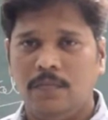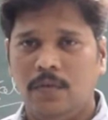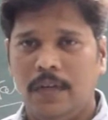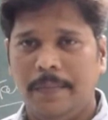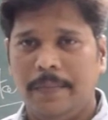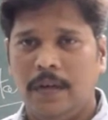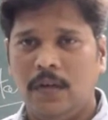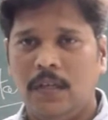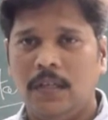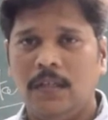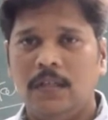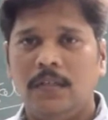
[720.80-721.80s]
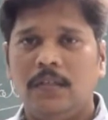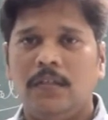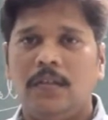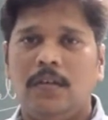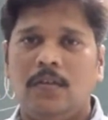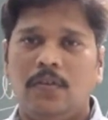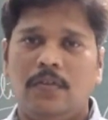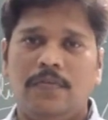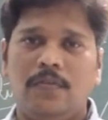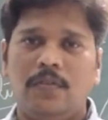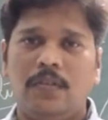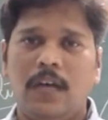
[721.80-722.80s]
more about
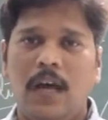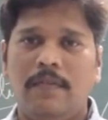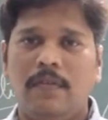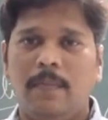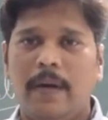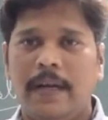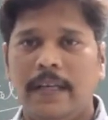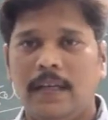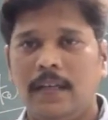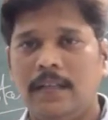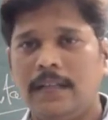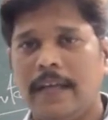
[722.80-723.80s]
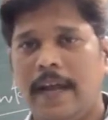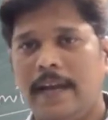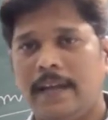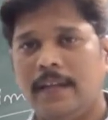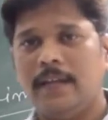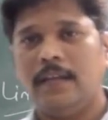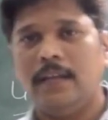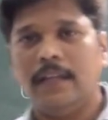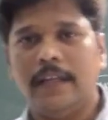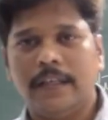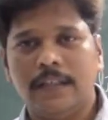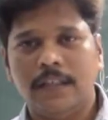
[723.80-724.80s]
Rutherford's alpha particle scattering in
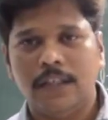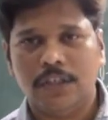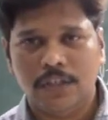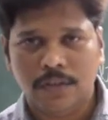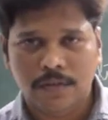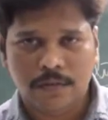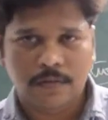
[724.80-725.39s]
the next session.